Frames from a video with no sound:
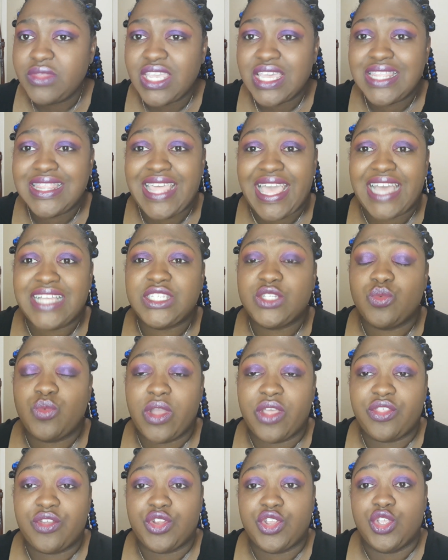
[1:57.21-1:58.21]
That's
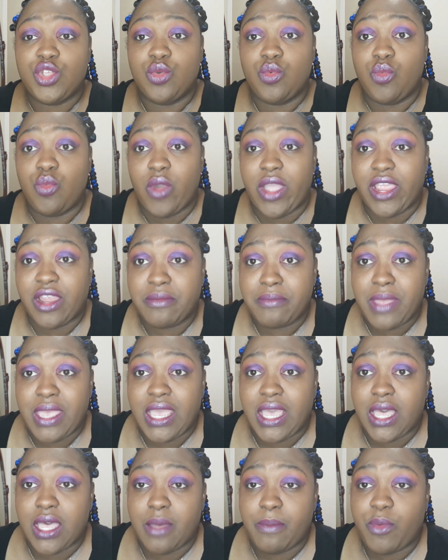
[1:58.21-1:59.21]
whether you wear
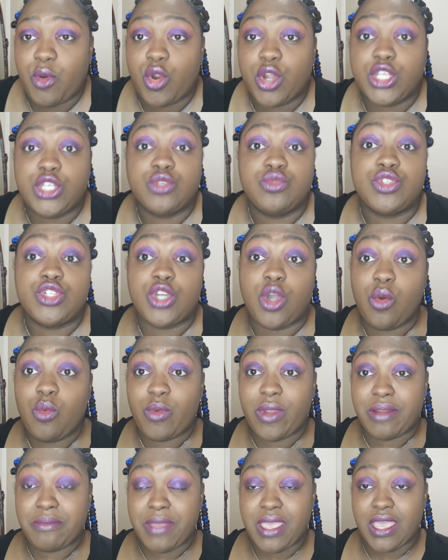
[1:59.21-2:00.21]
makeup or you don't
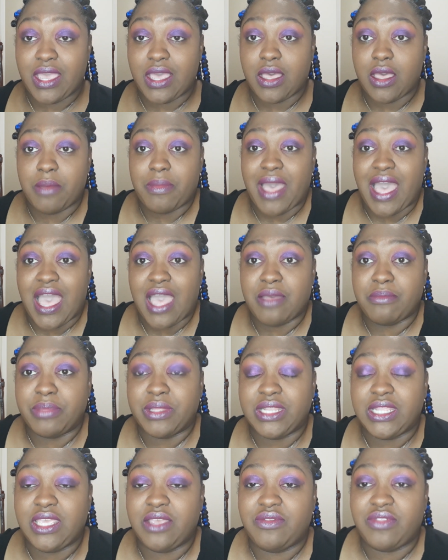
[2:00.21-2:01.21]
wear makeup. I
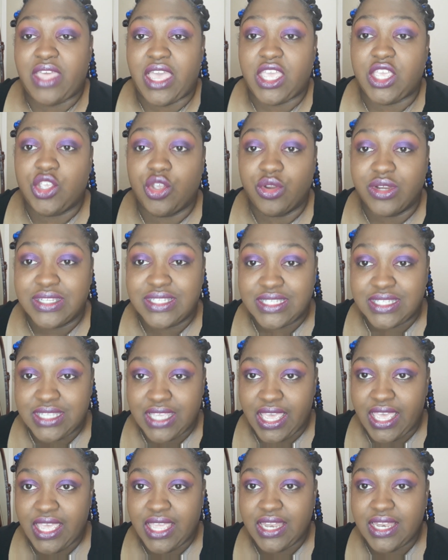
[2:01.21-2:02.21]
believe that your
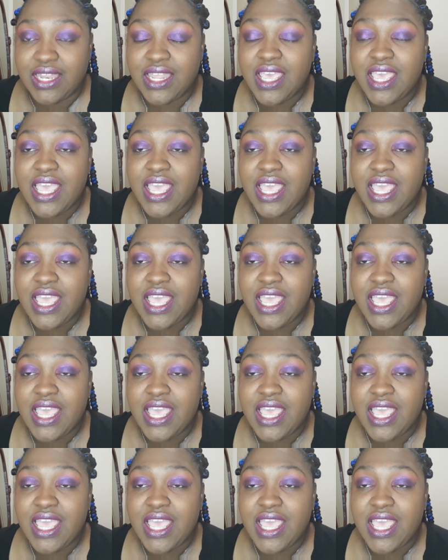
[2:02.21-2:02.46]
skin